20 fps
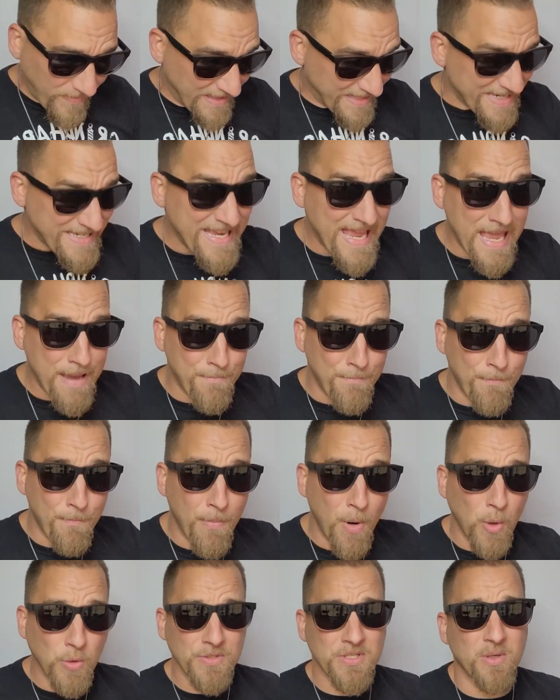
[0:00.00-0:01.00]
he had
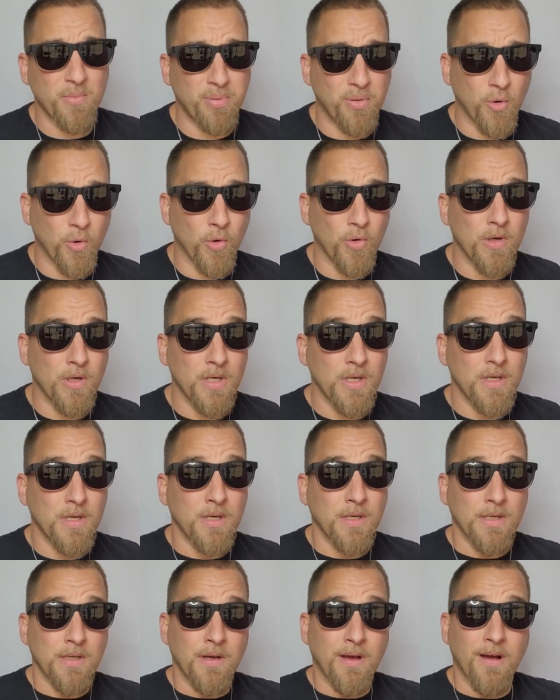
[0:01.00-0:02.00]
multiple
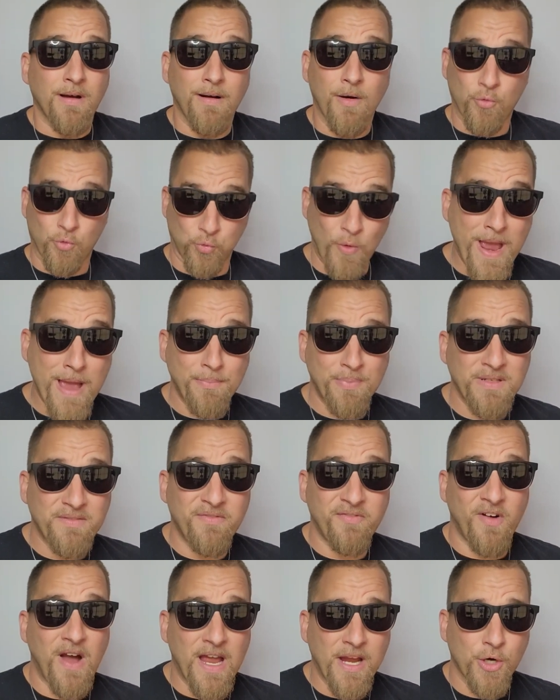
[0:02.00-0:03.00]
rapid
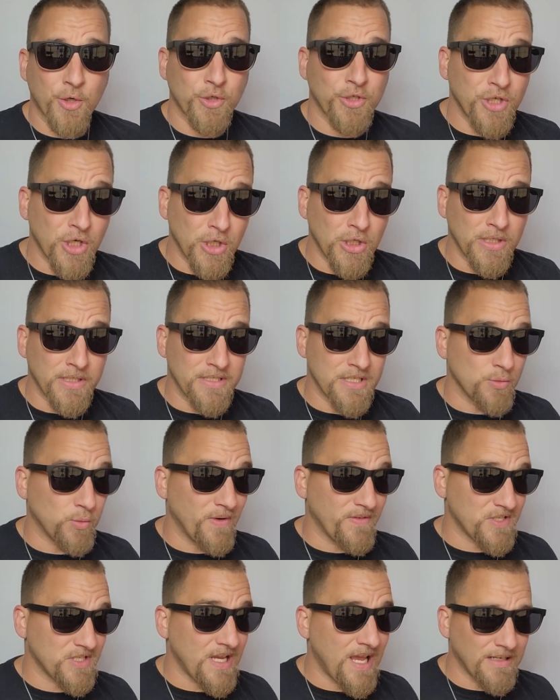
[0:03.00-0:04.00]
fire guns
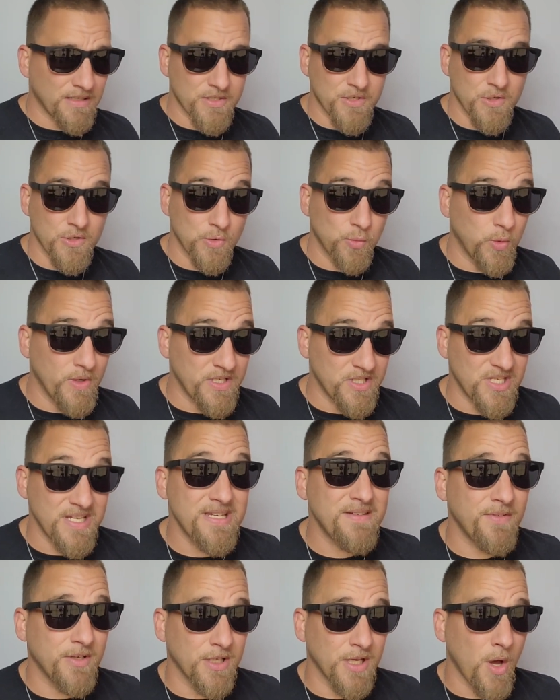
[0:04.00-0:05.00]
with silencers, which
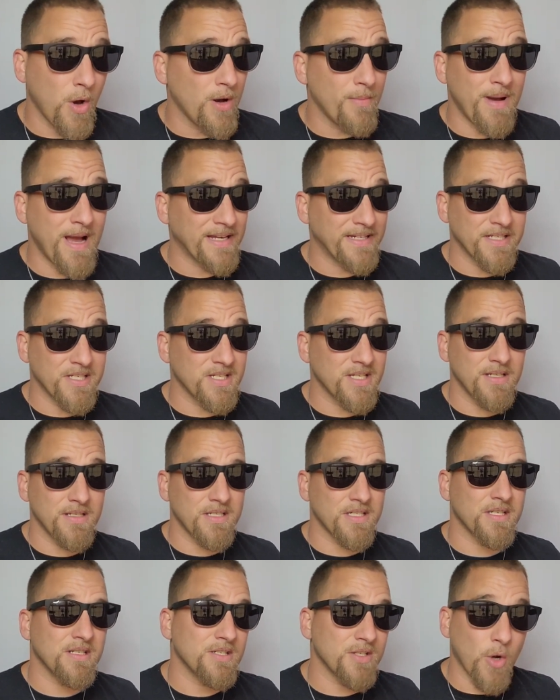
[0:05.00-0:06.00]
even law abiding
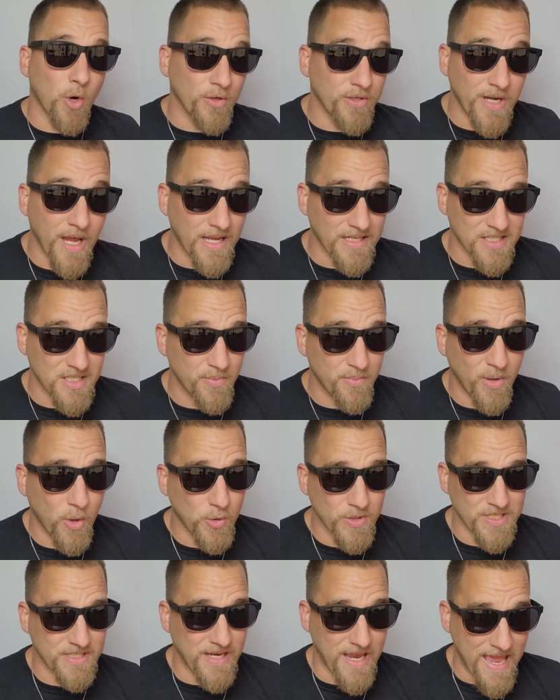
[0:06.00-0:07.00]
citizens are not
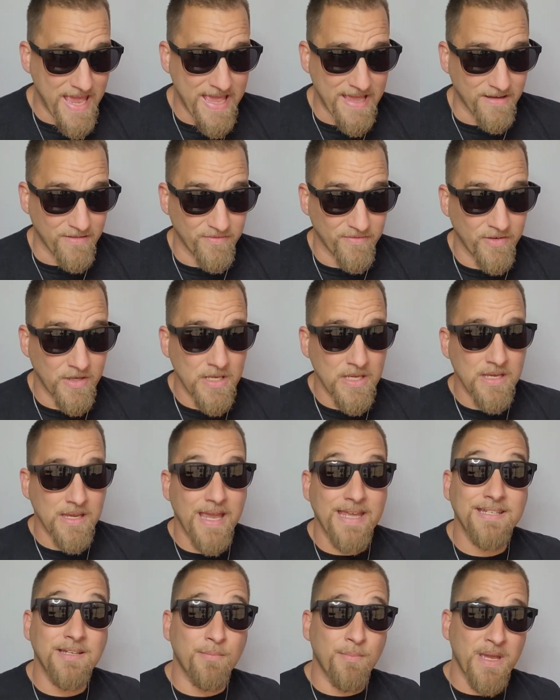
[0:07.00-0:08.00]
supposed to have.
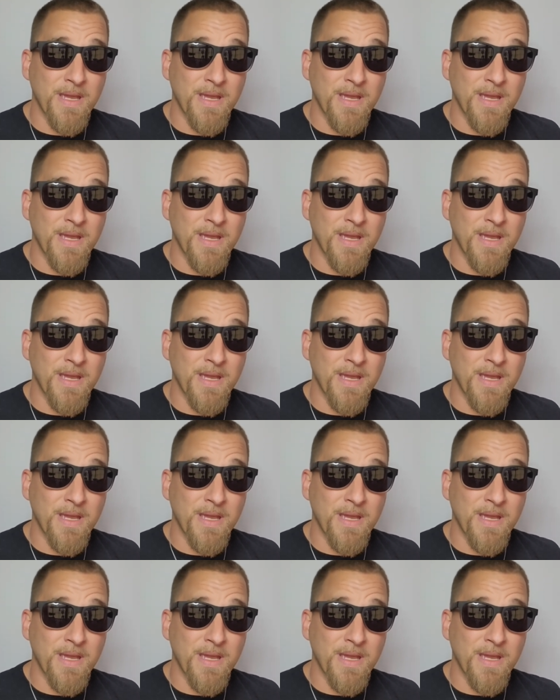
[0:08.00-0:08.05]
And the